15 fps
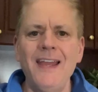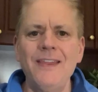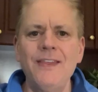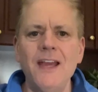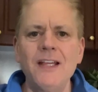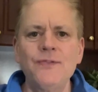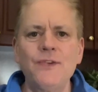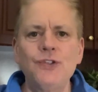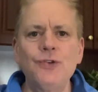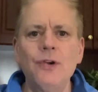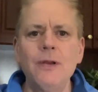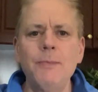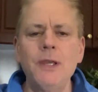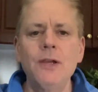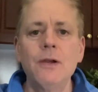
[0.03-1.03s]
thanks for
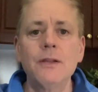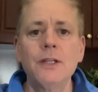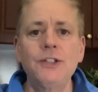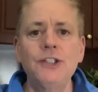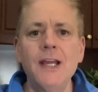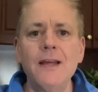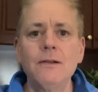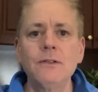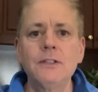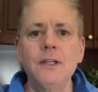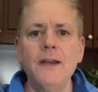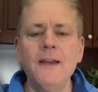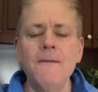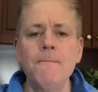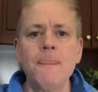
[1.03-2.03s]
joining me here on the channel
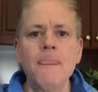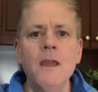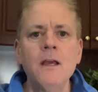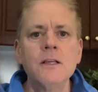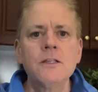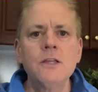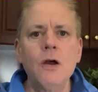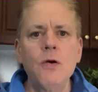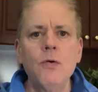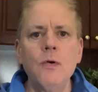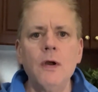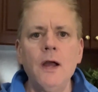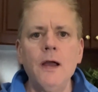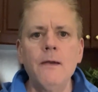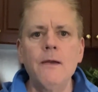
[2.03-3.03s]
today.
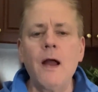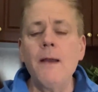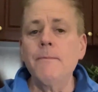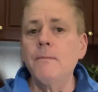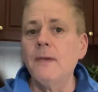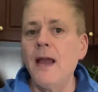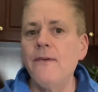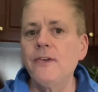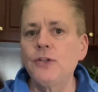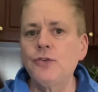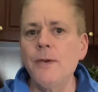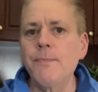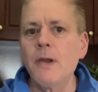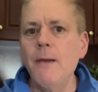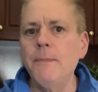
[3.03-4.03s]
I have a
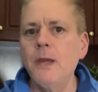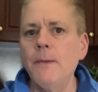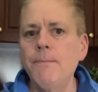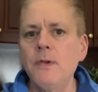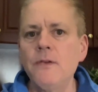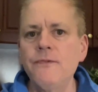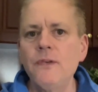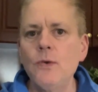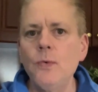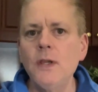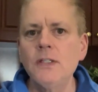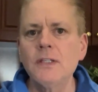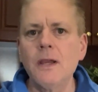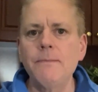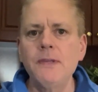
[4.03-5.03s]
trip coming up in a few
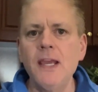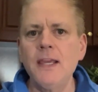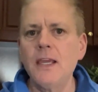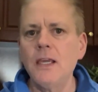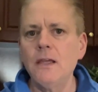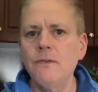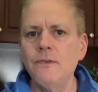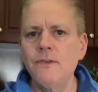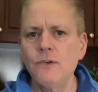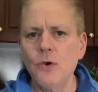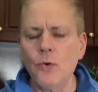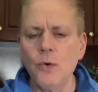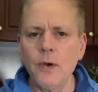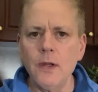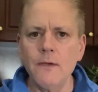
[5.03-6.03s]
weeks and I'm taking
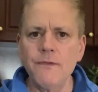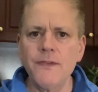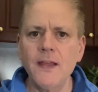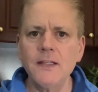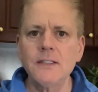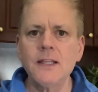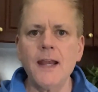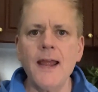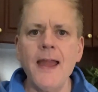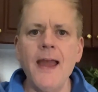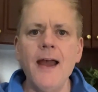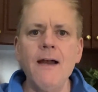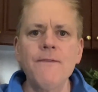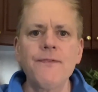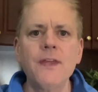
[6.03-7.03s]
inventory of things that I
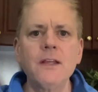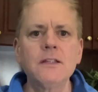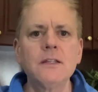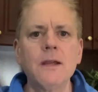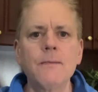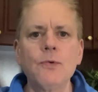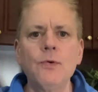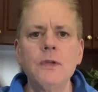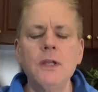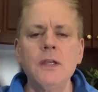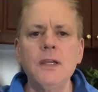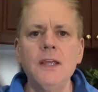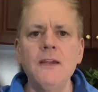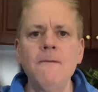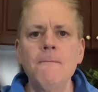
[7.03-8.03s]
have, things that I'm going to
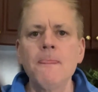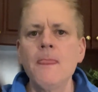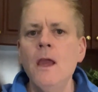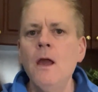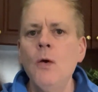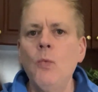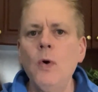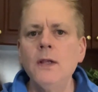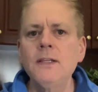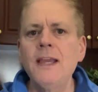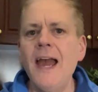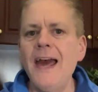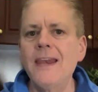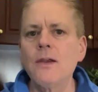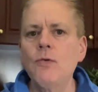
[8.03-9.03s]
need. One
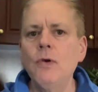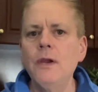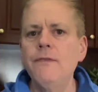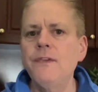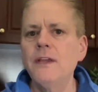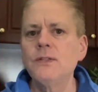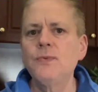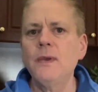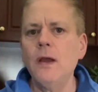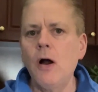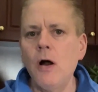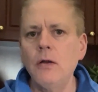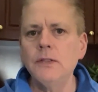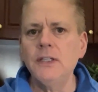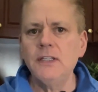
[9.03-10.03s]
category of things we
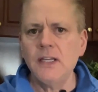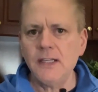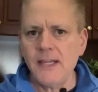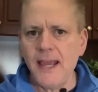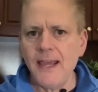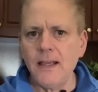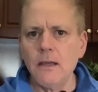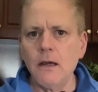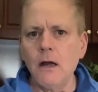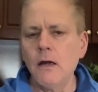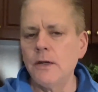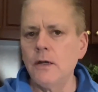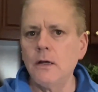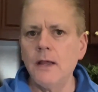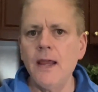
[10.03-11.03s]
all need to take
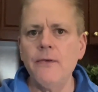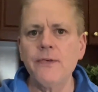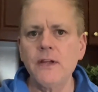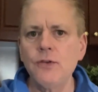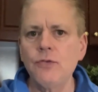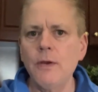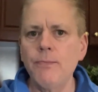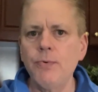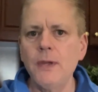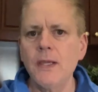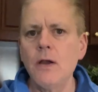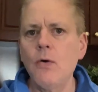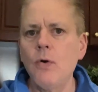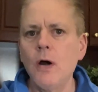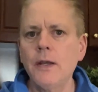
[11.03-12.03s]
on every trip we
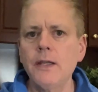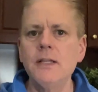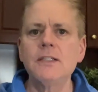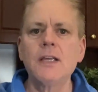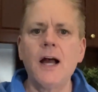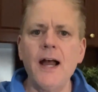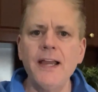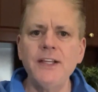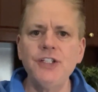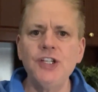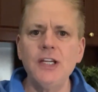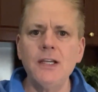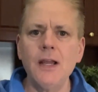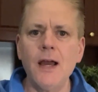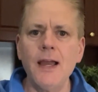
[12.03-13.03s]
go on is
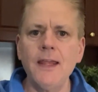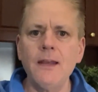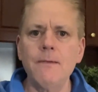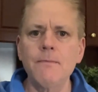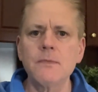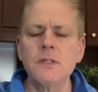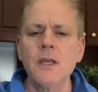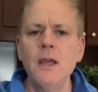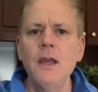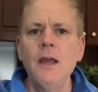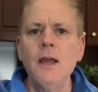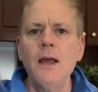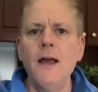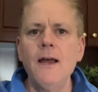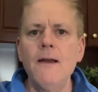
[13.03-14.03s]
hygiene items.
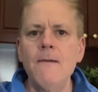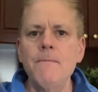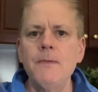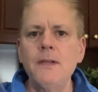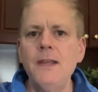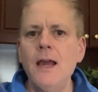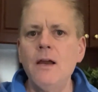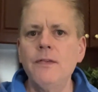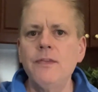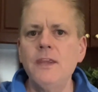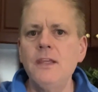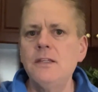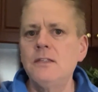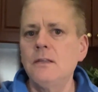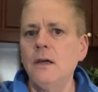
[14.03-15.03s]
Now,
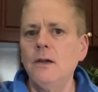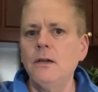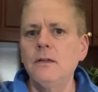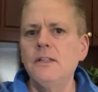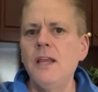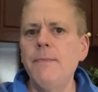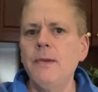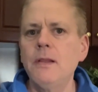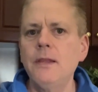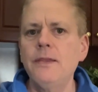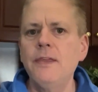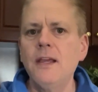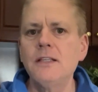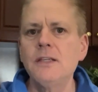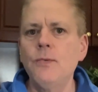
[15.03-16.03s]
these are typically
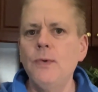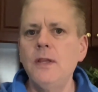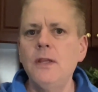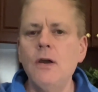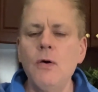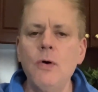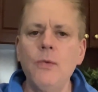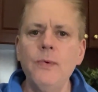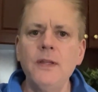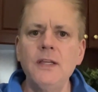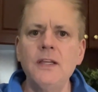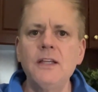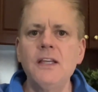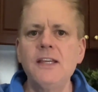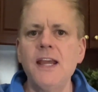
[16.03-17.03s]
things that we know we
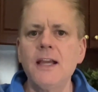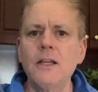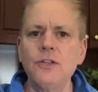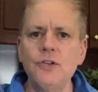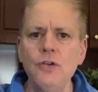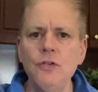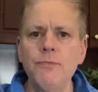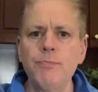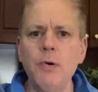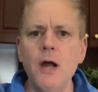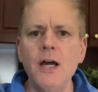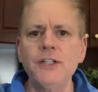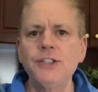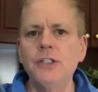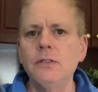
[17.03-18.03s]
need to take: a
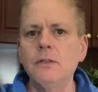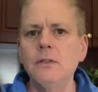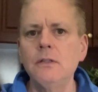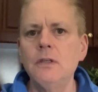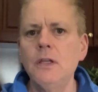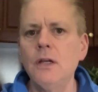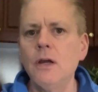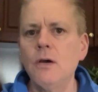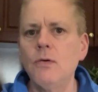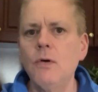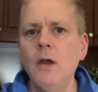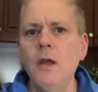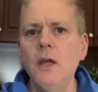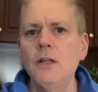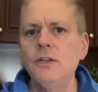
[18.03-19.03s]
toothbrush and,
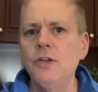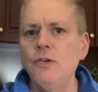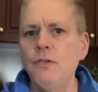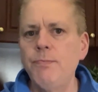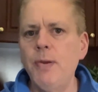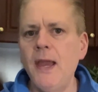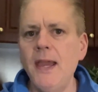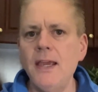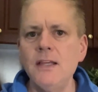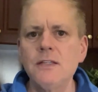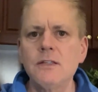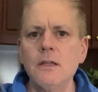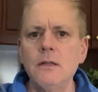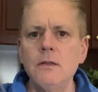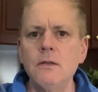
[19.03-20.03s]

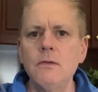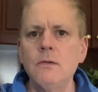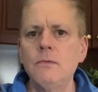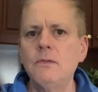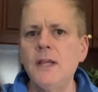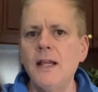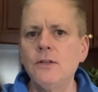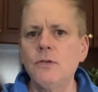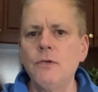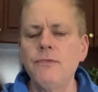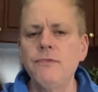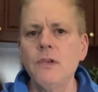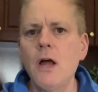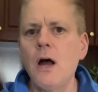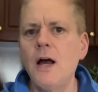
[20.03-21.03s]
toothpaste and dental
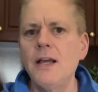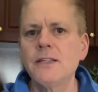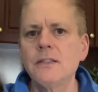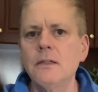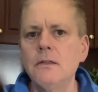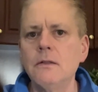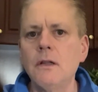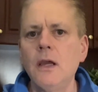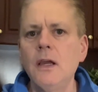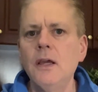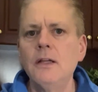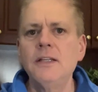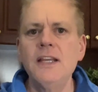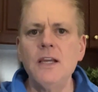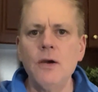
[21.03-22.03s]
floss and
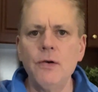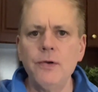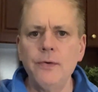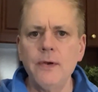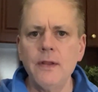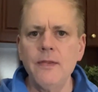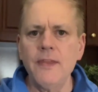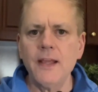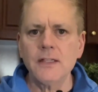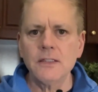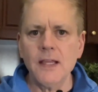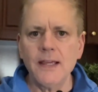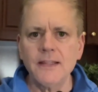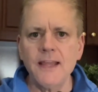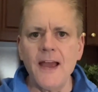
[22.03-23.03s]
deodorant and things
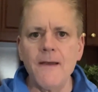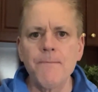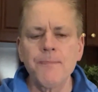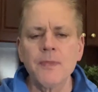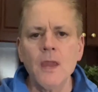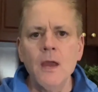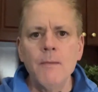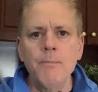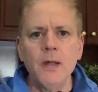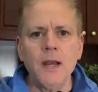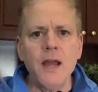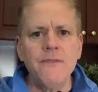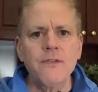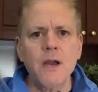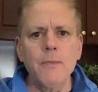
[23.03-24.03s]
like that. But
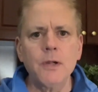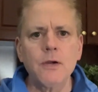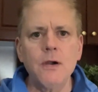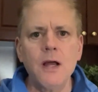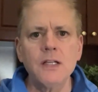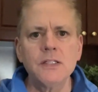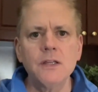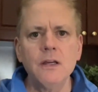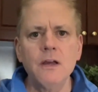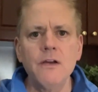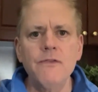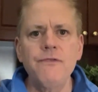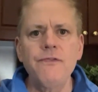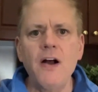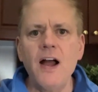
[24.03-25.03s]
I've come across
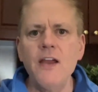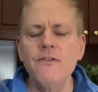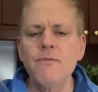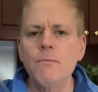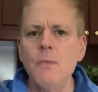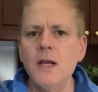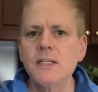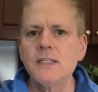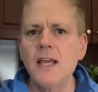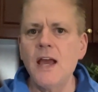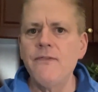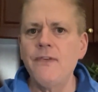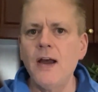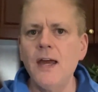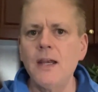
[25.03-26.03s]
5
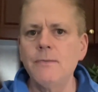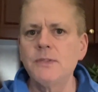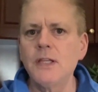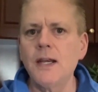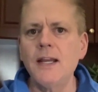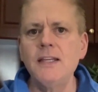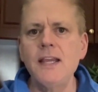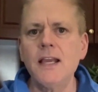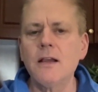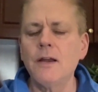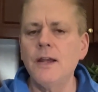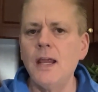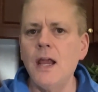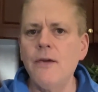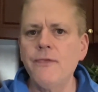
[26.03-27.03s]
must-have items that I take
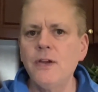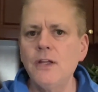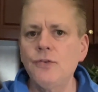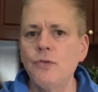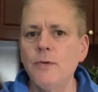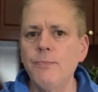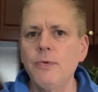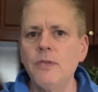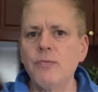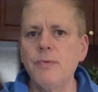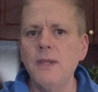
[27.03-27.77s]
on every trip with me